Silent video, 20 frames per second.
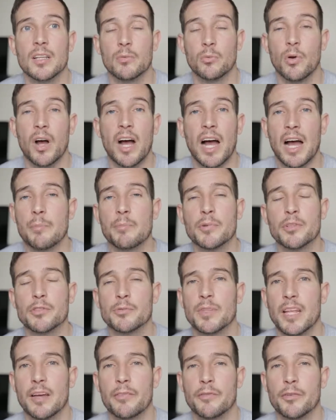what happens
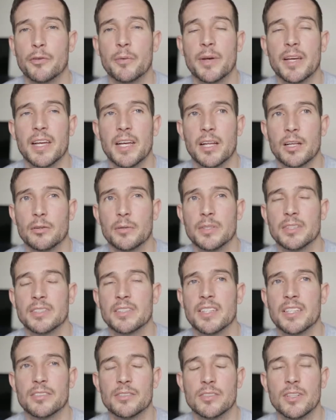with FUE, I'll go
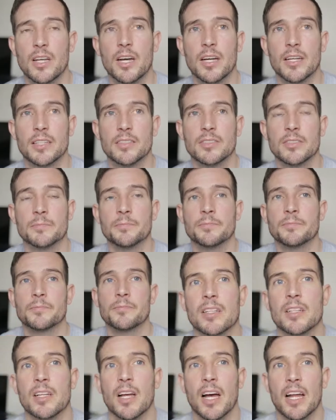into this now,
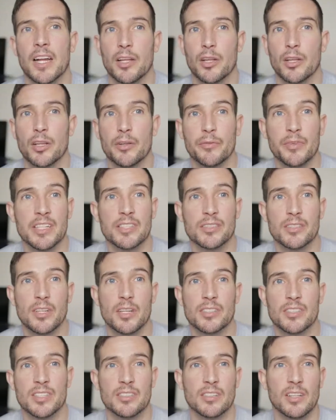and I only
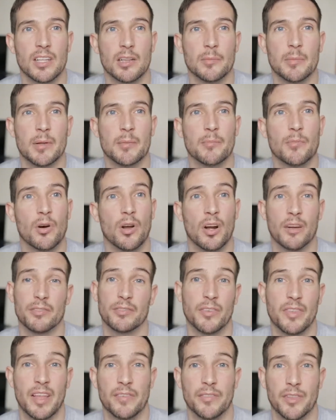researched this a little bit more
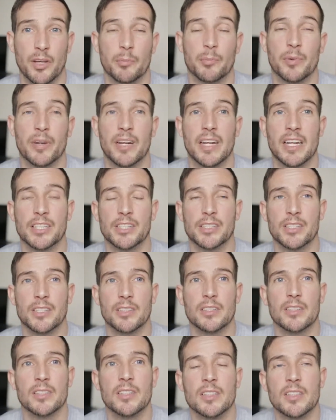after they had the
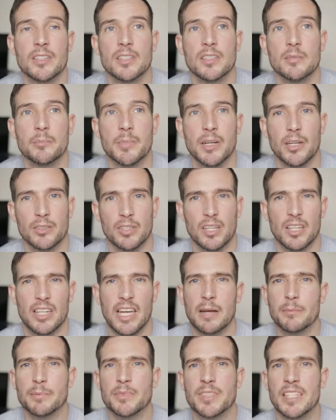operation, because I
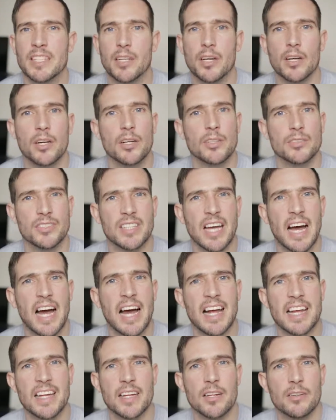kept seeing hairs
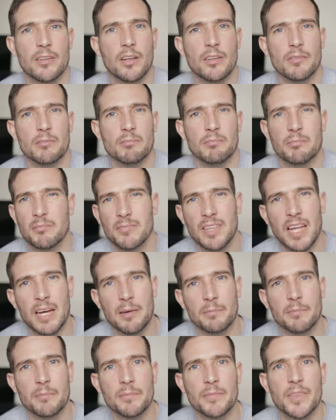dying and like